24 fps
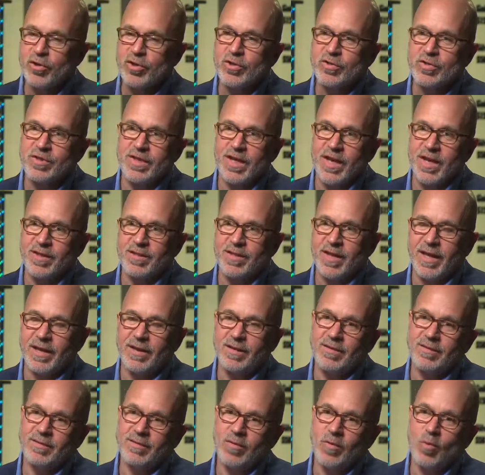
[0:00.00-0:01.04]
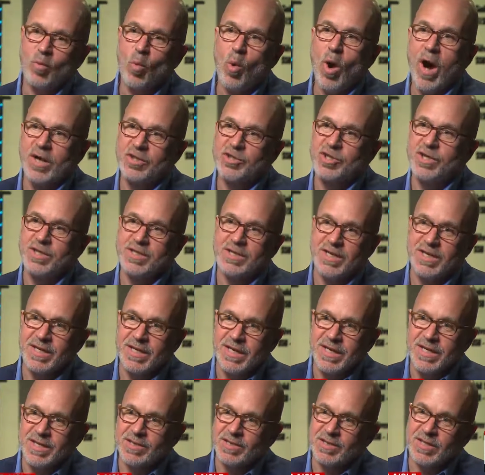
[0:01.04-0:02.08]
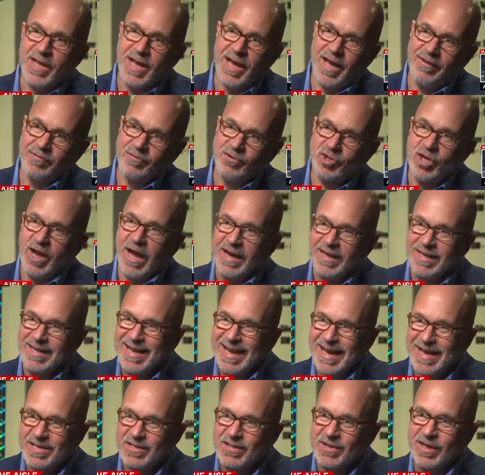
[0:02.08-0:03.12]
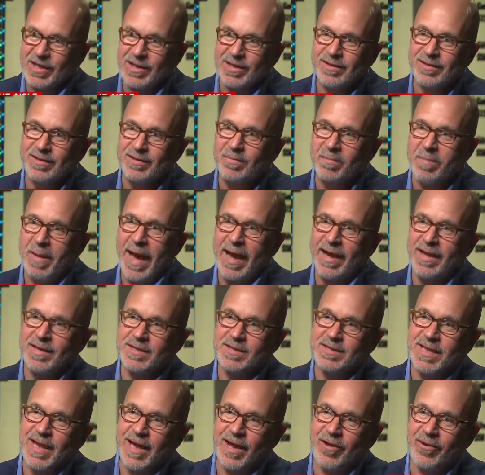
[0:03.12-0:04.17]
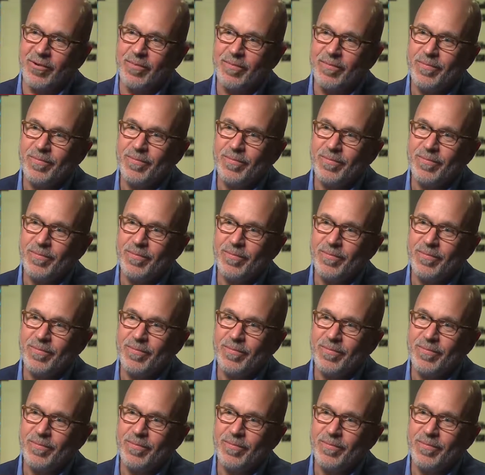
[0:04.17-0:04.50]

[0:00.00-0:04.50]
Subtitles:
you say that Washington needs to have John Kasich back in town.